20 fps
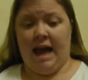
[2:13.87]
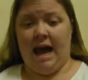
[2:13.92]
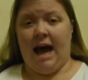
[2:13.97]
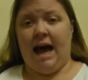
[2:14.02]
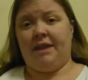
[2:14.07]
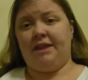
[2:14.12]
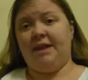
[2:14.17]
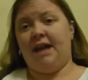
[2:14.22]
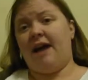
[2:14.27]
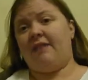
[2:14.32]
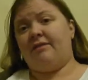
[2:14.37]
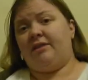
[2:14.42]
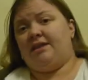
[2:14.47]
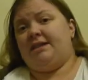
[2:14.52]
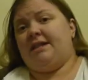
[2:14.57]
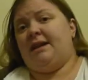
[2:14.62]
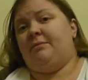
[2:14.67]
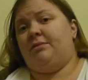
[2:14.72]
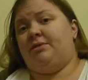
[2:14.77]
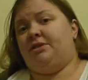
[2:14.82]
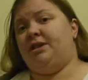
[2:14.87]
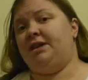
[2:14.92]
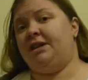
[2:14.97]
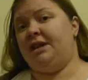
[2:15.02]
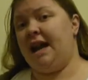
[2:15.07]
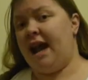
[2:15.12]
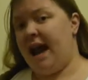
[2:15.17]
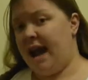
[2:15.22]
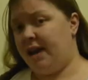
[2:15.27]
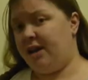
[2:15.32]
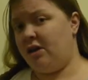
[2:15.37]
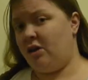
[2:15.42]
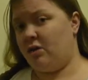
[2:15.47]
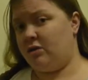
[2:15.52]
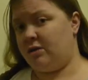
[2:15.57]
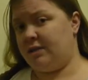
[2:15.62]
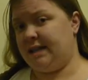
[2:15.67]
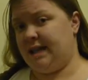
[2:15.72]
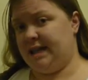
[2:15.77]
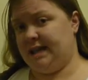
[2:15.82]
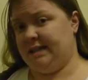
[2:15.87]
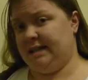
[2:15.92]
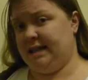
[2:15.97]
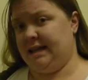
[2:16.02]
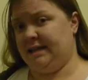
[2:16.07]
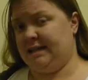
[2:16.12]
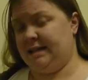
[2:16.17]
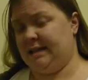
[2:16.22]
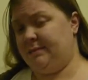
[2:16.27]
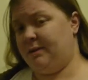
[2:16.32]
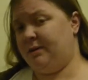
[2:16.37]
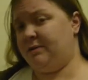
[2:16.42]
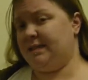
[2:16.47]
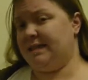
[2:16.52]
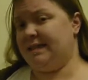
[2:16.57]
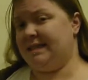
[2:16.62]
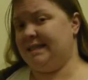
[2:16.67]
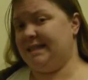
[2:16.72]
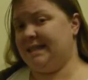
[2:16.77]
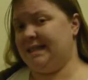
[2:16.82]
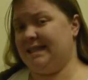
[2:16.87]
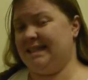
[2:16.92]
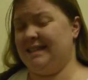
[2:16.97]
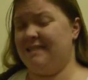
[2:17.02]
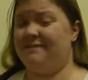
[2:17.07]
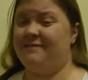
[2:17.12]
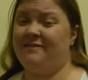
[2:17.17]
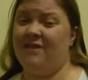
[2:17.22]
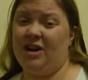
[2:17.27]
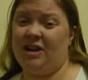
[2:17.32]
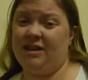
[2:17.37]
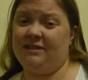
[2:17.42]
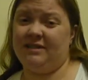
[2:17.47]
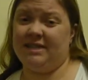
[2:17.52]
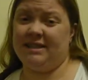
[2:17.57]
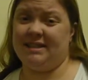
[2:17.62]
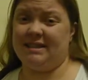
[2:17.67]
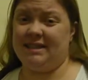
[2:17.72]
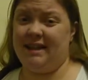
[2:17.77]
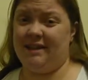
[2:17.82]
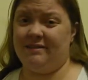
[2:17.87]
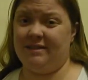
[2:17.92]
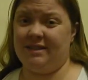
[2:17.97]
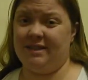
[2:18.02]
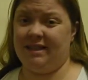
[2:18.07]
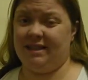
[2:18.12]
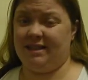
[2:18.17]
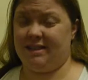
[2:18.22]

And the average temperature that an egg yolk sets at is about 65 to 70.